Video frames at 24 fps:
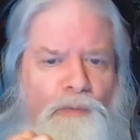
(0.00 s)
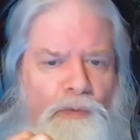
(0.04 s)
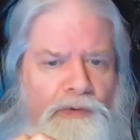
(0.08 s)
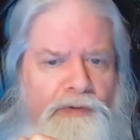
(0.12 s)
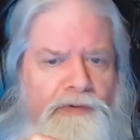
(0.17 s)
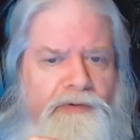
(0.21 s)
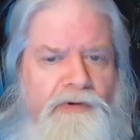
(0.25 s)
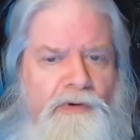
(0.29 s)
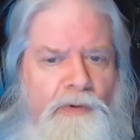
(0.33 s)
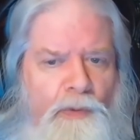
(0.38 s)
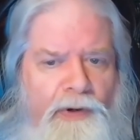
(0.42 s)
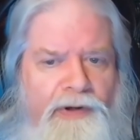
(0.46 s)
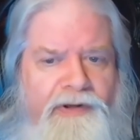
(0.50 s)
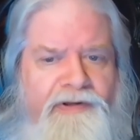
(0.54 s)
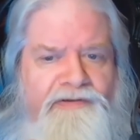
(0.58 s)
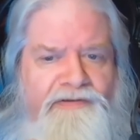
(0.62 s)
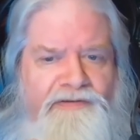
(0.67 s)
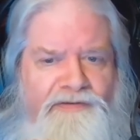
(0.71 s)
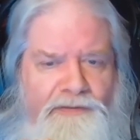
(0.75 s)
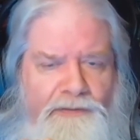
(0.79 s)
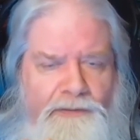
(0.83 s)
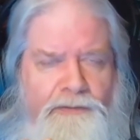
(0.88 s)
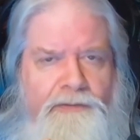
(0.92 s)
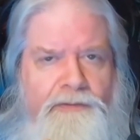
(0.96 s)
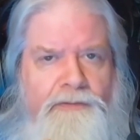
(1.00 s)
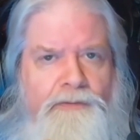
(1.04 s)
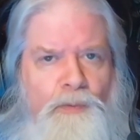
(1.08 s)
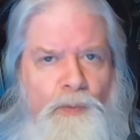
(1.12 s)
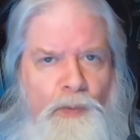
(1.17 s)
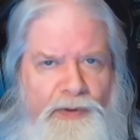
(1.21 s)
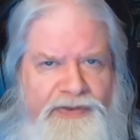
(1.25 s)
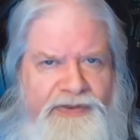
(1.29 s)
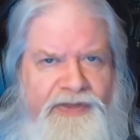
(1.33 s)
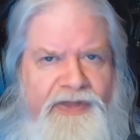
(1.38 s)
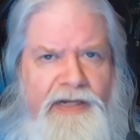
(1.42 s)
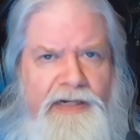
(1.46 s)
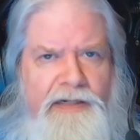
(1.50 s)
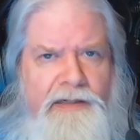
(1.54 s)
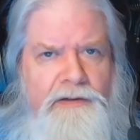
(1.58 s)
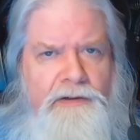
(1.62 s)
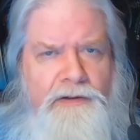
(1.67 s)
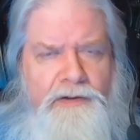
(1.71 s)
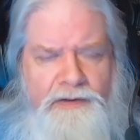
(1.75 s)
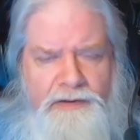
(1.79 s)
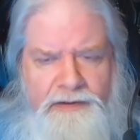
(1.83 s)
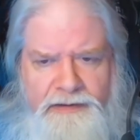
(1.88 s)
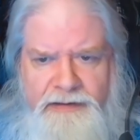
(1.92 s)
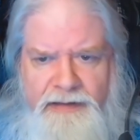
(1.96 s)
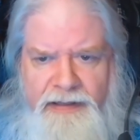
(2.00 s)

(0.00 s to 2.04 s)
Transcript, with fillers: weren't quite certain what they looked